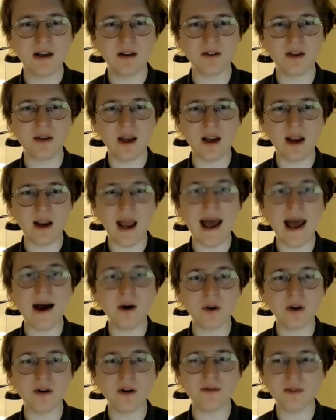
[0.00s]
is getting
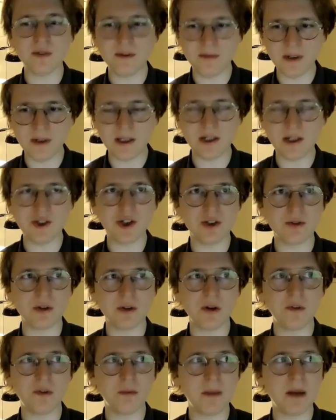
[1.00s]
out of the
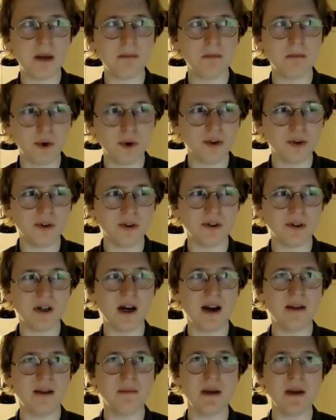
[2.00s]
villages where I spent most of the
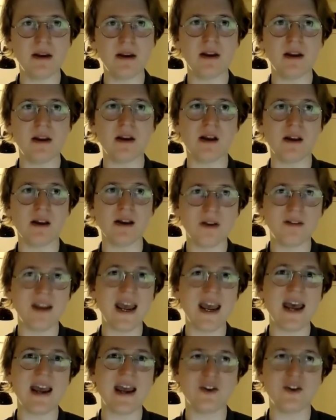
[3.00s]
time and getting a
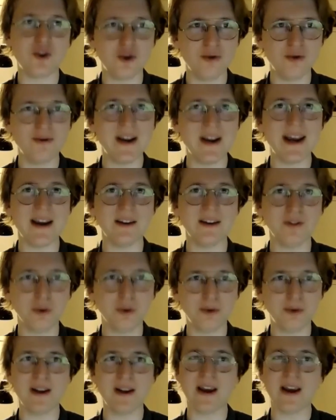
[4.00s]
day, 2 days,
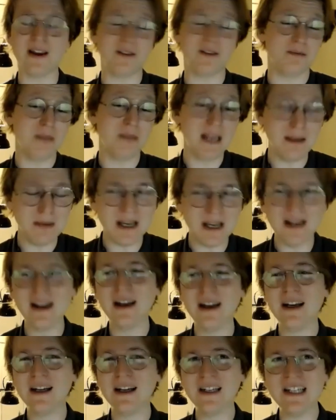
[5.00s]
3 days
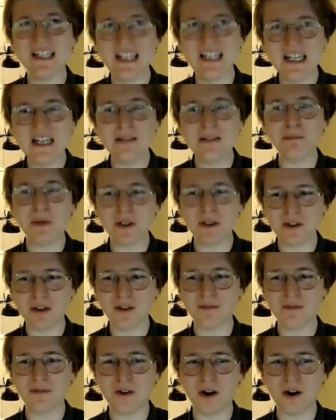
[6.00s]
maybe, deep
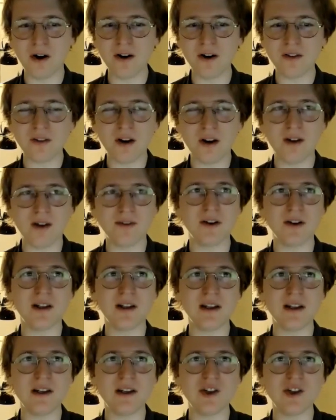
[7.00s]
into the forest covered
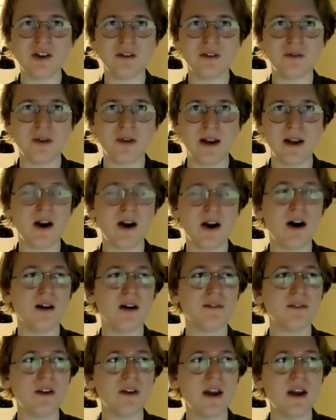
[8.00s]
in leeches, fighting
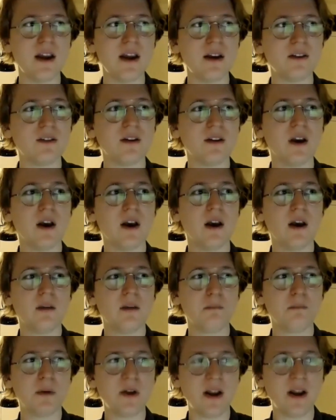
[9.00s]
off snakes,
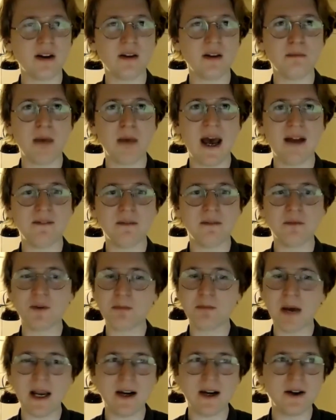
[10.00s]
protecting Pat from
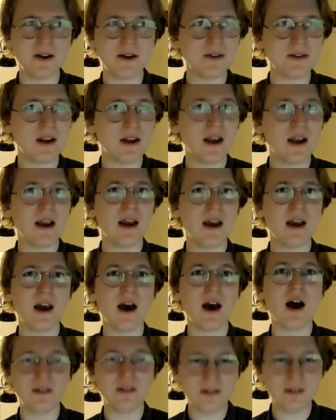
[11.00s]
spiders,
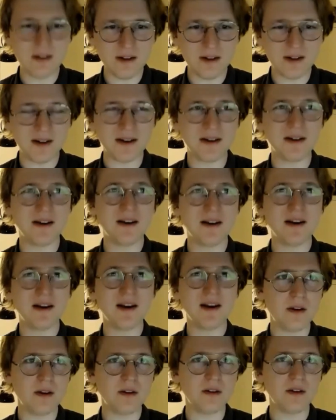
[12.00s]
and seeing
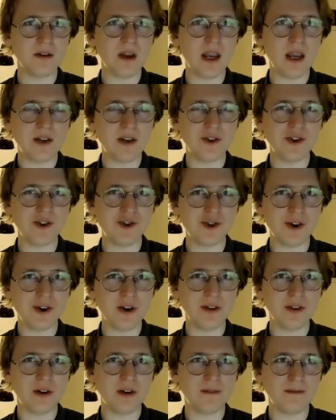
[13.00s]
these ancient
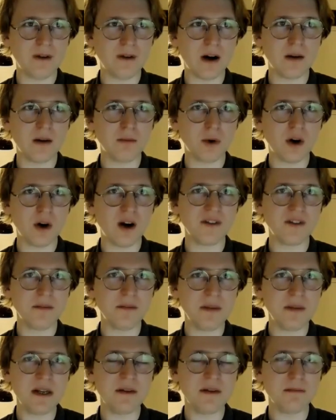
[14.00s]
trees that are far more off
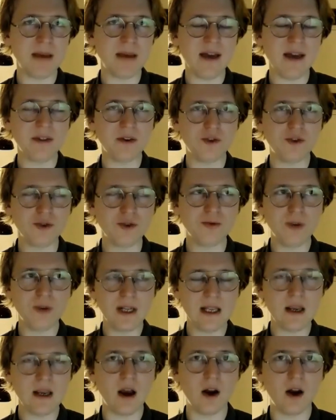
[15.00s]
the beaten path, and just
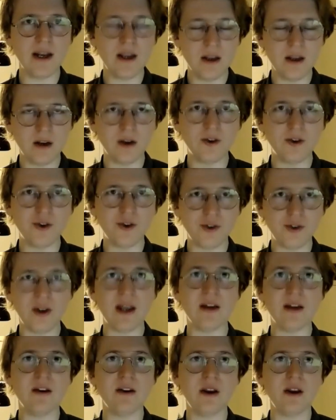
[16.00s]
really getting an
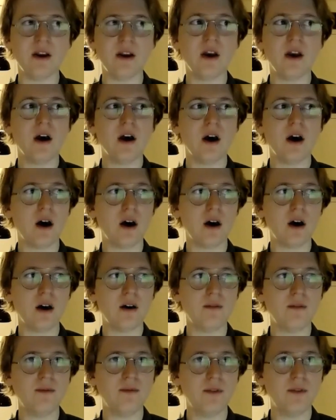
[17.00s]
understanding
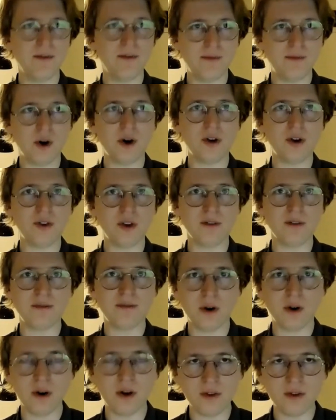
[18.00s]
of the forest and
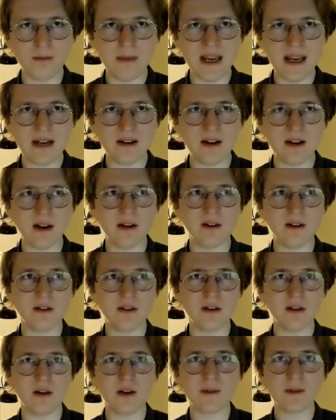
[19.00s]
the forest
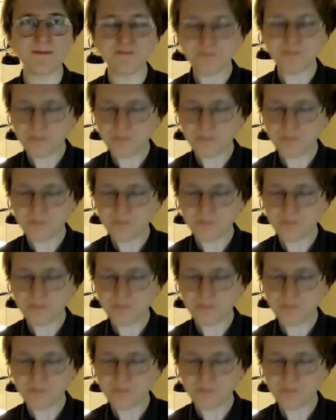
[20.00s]
maintenance and